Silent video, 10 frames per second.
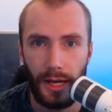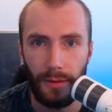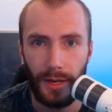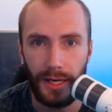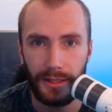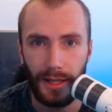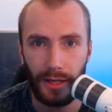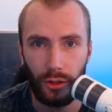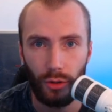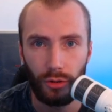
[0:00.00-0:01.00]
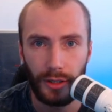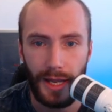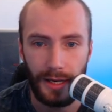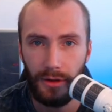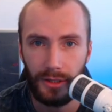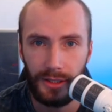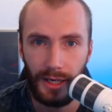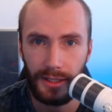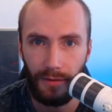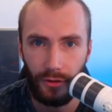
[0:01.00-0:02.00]
Um, it is that you're in. There are
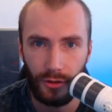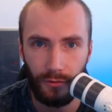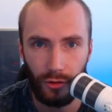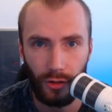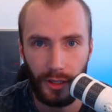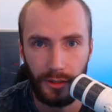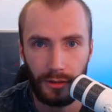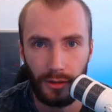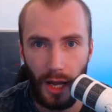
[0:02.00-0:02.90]
six levels of strictness,